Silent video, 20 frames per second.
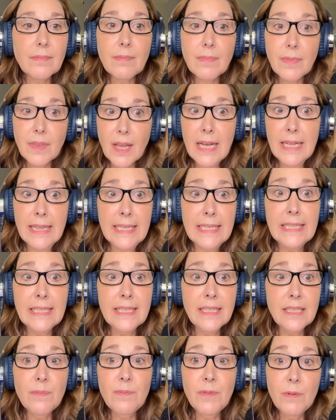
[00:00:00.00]
and this
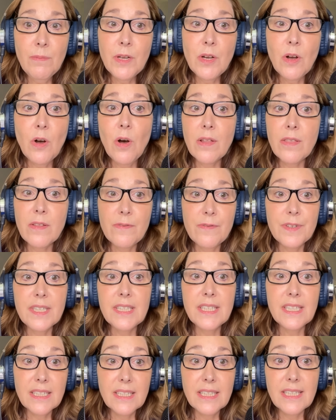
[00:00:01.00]
is something we call the
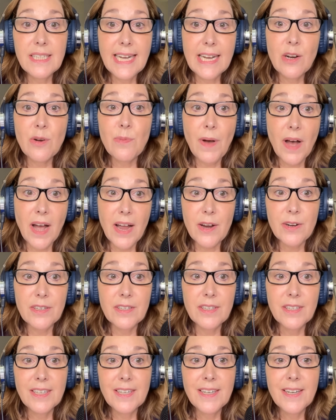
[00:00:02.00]
facilitator buyer.
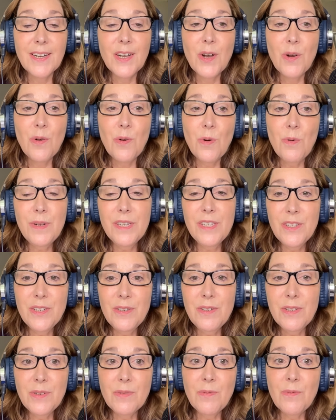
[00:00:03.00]
What we do
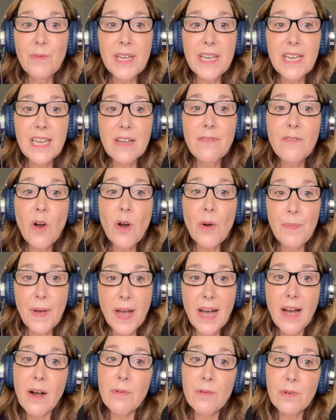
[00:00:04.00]
is we give our
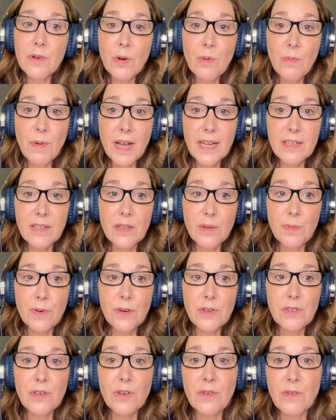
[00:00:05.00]
power away to the
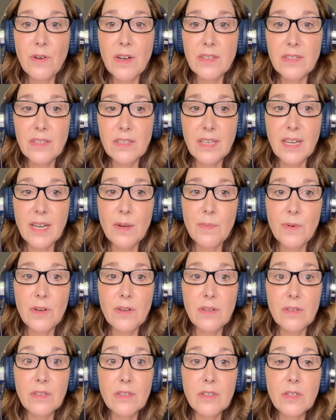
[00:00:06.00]
person across the
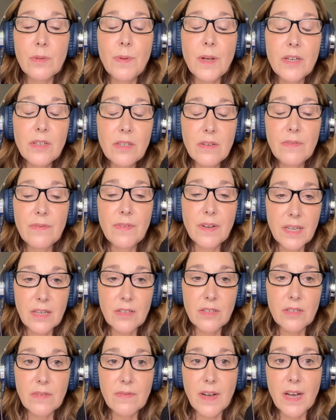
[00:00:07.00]
table, especially
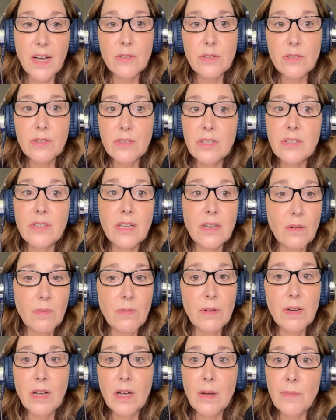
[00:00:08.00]
financial advisors, because they don't
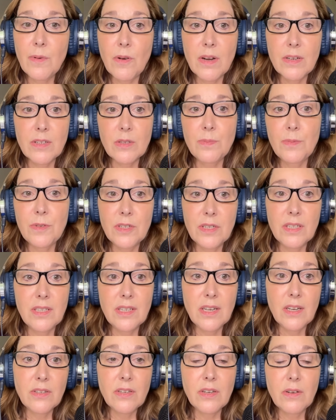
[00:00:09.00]
want to come across as pushy,
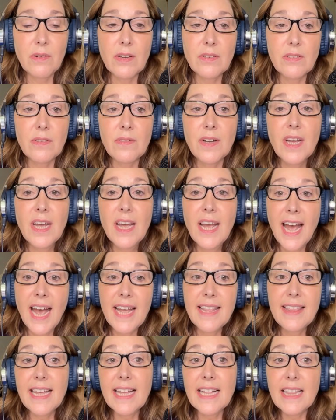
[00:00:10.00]
salesy, aggressive.
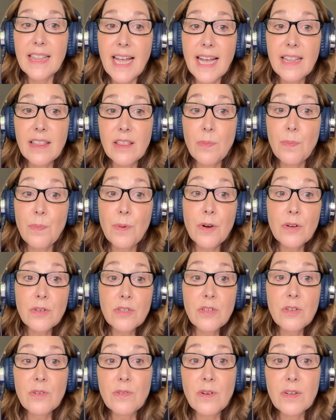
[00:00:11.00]
And they let the
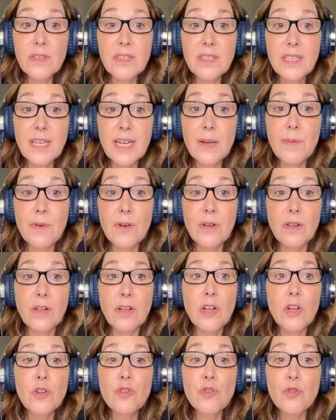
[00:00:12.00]
person across the table
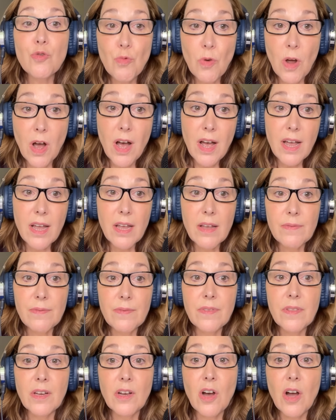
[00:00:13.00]
drive
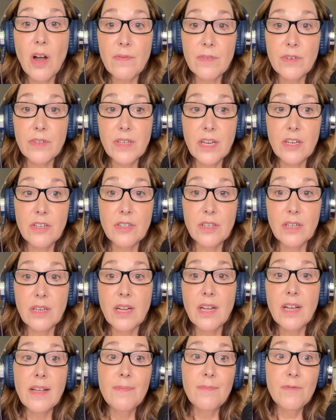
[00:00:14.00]
the conversation,
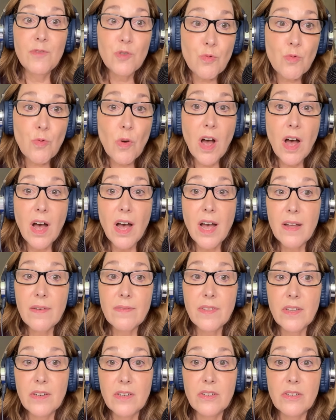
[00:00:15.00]
drive
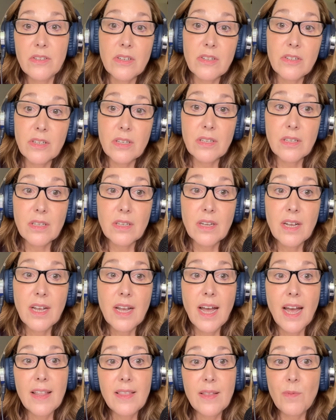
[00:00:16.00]
the decision.
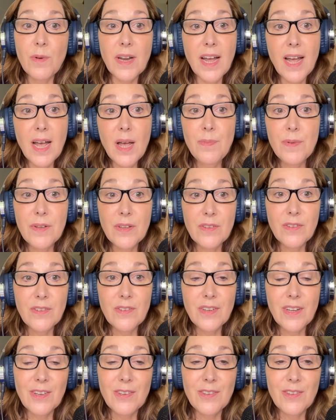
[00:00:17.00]
And then what happens
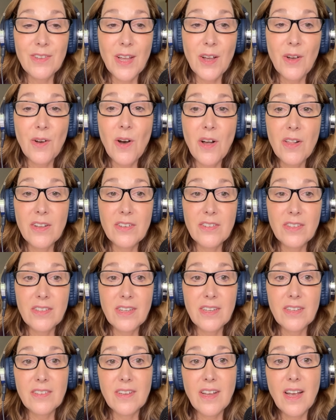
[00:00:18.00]
is they call us and
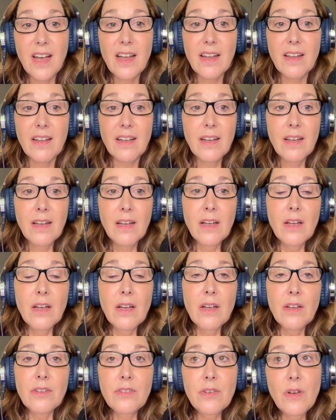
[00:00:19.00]
they say,
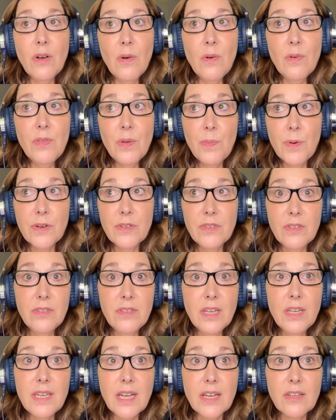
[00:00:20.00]
so the person
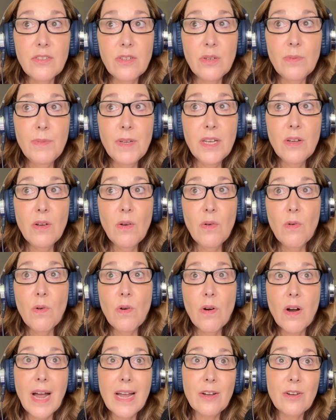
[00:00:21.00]
said yes to me,
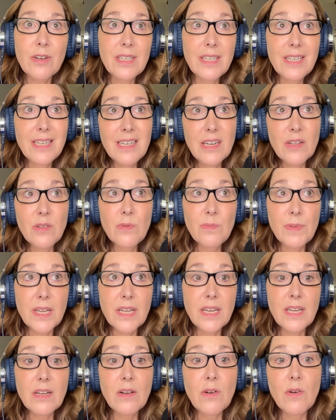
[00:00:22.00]
or I couldn't get another
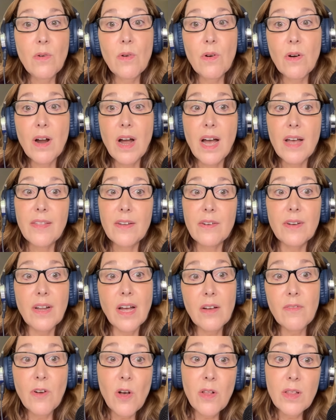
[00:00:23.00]
meeting, or they're
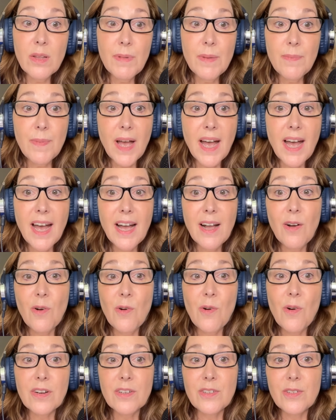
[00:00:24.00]
not calling me back.
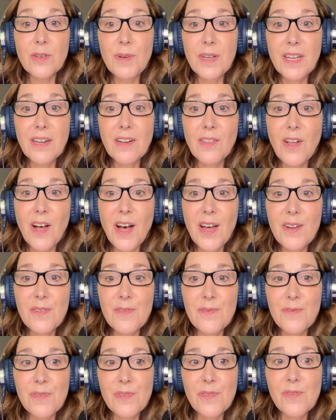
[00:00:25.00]
Or so we get a lot
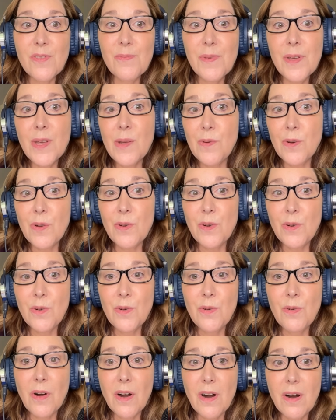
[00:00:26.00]
of people
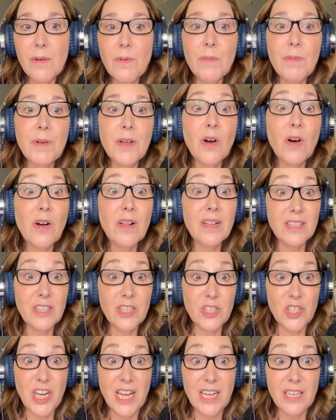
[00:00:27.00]
who are what we call in the
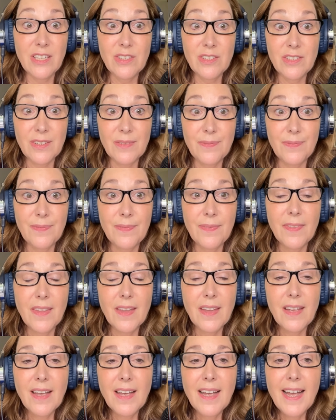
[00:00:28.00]
chase,
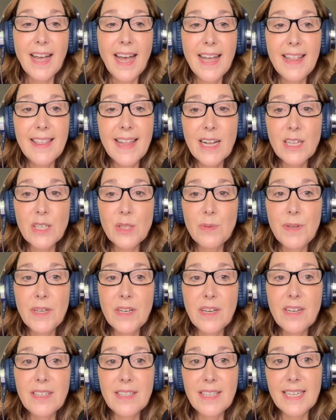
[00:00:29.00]
and that's
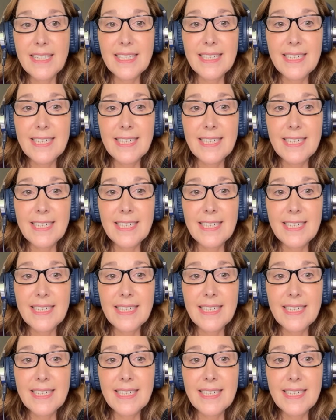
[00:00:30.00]
because they didn't